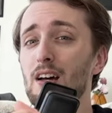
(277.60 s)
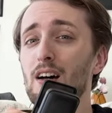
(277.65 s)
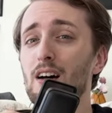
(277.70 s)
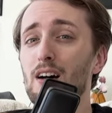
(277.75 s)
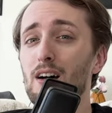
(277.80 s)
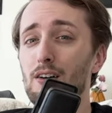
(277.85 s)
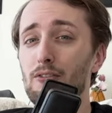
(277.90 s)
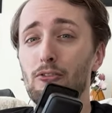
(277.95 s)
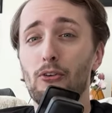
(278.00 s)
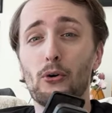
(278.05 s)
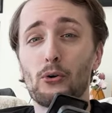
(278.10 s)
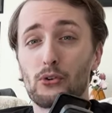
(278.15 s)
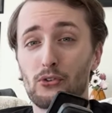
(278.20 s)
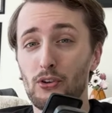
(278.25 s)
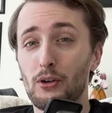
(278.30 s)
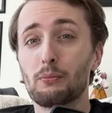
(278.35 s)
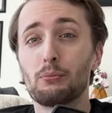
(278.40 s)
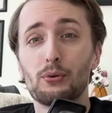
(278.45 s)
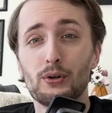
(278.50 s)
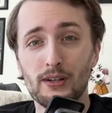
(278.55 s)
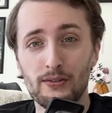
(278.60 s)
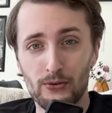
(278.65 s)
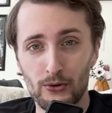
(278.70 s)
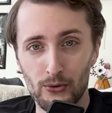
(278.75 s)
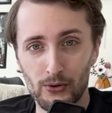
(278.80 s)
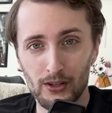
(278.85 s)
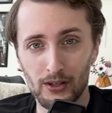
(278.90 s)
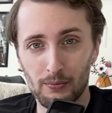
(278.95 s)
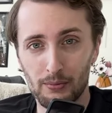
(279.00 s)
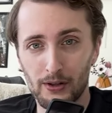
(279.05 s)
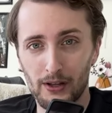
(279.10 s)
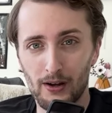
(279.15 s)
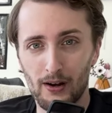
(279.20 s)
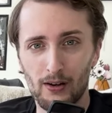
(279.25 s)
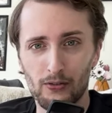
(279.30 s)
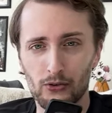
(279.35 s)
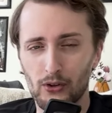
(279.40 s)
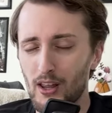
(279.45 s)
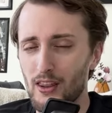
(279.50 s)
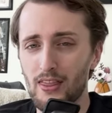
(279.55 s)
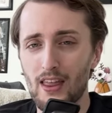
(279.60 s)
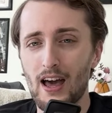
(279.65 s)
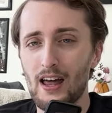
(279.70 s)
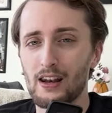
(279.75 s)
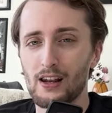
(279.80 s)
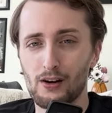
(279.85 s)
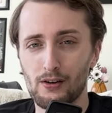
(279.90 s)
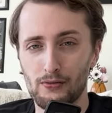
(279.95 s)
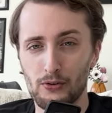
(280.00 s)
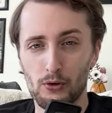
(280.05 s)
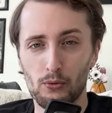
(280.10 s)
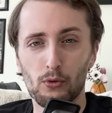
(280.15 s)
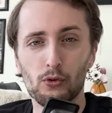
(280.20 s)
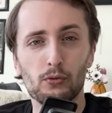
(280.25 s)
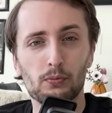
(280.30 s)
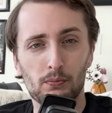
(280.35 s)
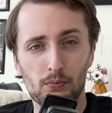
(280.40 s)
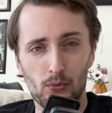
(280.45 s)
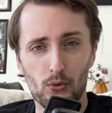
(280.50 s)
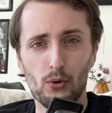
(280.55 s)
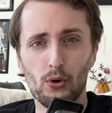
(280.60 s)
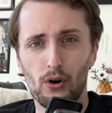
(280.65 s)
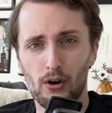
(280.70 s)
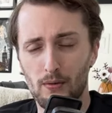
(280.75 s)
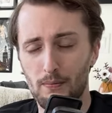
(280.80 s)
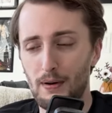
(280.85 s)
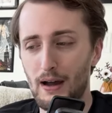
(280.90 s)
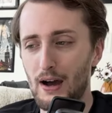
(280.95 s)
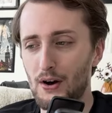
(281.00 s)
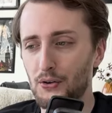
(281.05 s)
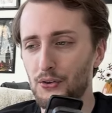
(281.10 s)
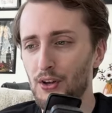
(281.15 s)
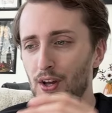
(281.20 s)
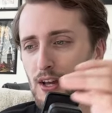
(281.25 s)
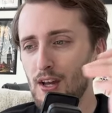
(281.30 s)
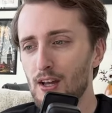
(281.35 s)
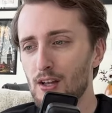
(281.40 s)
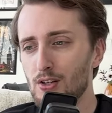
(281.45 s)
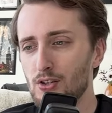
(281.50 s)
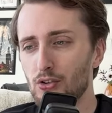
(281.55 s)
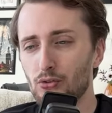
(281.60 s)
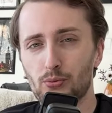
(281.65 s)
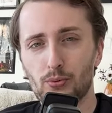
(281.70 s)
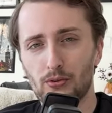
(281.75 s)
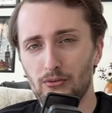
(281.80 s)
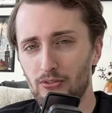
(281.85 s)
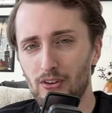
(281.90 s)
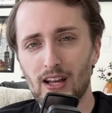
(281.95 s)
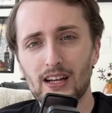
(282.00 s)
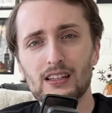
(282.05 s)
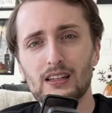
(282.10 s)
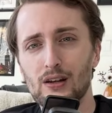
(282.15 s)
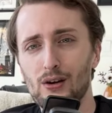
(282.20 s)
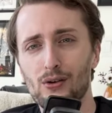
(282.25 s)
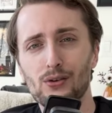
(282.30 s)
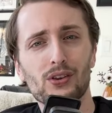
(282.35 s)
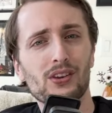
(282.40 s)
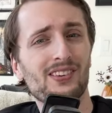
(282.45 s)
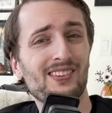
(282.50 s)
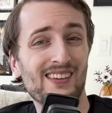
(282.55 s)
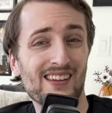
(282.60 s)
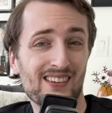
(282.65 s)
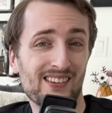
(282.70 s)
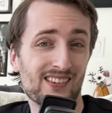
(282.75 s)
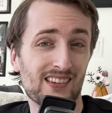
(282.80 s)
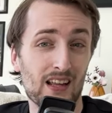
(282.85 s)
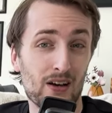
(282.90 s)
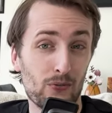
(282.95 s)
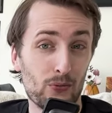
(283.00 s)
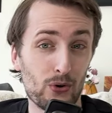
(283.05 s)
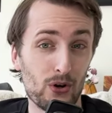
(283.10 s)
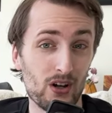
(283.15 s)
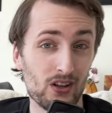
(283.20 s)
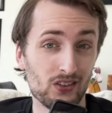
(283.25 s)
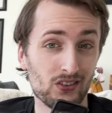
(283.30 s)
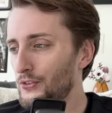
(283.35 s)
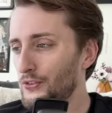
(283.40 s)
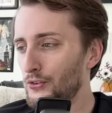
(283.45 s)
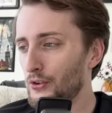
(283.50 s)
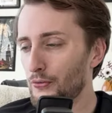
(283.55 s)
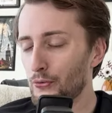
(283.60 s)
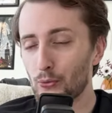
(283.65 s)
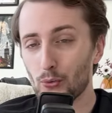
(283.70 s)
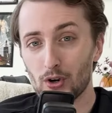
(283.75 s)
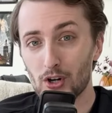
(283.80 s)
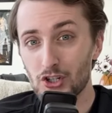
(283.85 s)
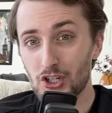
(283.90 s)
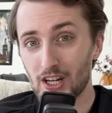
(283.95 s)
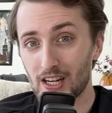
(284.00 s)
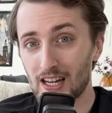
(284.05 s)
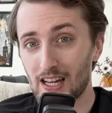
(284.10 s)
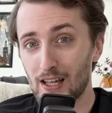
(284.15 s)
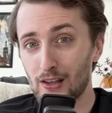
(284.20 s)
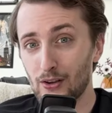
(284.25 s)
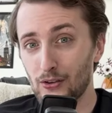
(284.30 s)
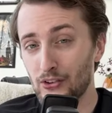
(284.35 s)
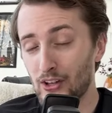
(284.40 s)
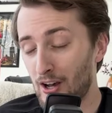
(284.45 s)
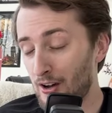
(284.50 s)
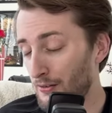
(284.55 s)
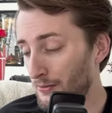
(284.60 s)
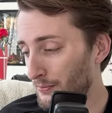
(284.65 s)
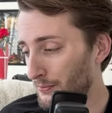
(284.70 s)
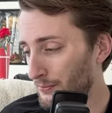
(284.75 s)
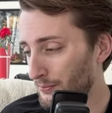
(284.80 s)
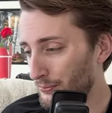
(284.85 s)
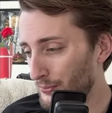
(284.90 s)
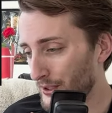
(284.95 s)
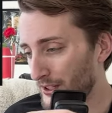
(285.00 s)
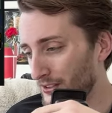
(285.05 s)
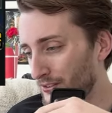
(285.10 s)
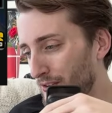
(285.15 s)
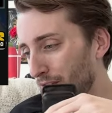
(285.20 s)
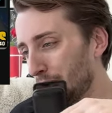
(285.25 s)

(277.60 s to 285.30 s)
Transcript: uh, focused on previewing the playoffs. And that interview was more about just reflecting on the season that was. So if you want to check any of those out, please